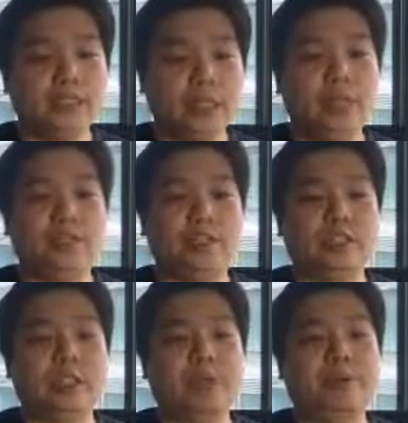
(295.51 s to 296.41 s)
trade for
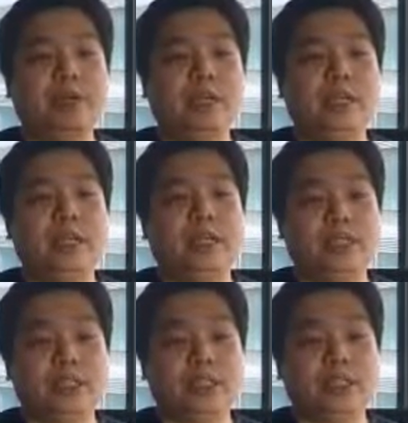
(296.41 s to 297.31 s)
temporary
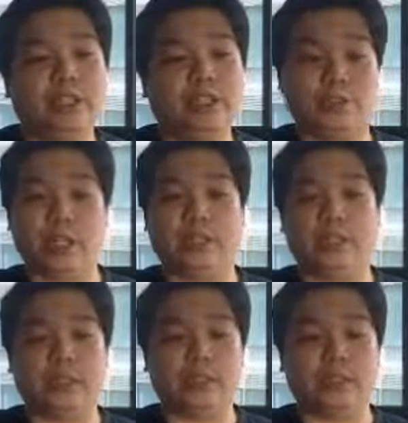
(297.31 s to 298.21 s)
security
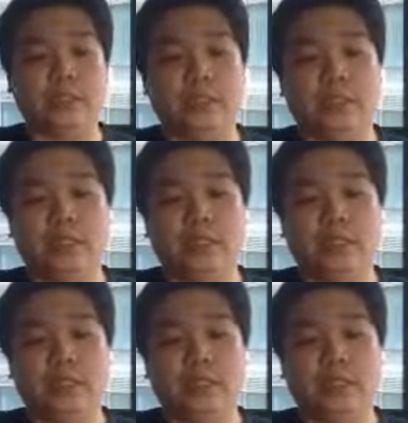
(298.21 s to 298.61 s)
credentials.